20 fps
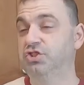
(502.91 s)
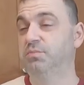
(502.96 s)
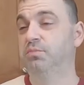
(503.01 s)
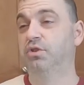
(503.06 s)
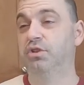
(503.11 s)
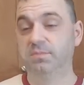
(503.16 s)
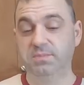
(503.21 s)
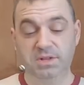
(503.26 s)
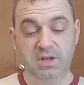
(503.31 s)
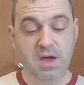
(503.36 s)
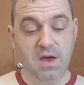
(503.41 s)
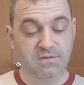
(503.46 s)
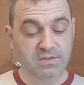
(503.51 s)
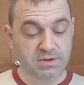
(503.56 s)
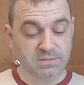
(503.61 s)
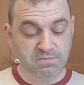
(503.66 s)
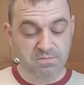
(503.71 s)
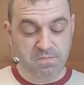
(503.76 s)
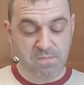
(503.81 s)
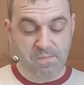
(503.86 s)
she put them in the
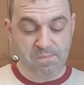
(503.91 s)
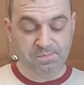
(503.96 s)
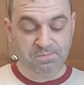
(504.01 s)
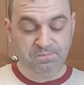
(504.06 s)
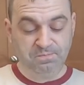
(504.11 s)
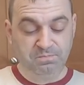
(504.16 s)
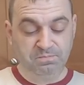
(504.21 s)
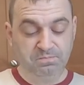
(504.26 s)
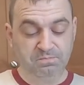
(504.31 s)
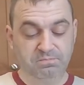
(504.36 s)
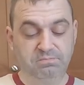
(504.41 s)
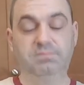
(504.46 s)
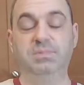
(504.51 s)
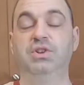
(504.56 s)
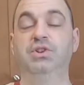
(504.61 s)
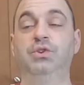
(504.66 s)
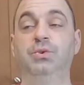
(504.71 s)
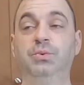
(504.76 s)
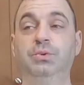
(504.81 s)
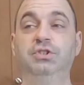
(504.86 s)
oven,
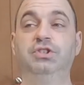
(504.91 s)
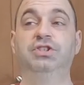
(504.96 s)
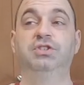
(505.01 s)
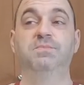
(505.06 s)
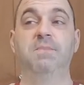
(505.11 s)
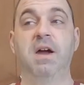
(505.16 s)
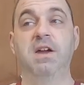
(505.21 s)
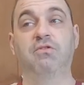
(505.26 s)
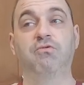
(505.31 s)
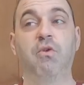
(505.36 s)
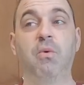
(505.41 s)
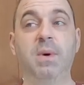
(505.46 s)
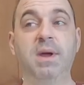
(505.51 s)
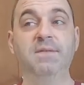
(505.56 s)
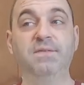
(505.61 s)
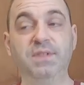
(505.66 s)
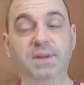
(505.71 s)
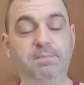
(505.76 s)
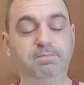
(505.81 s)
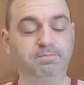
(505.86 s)
but you would just
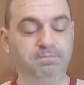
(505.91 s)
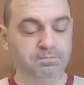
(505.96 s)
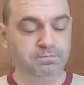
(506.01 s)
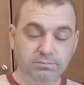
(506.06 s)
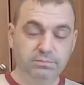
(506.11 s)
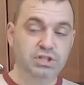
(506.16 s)
microwave them.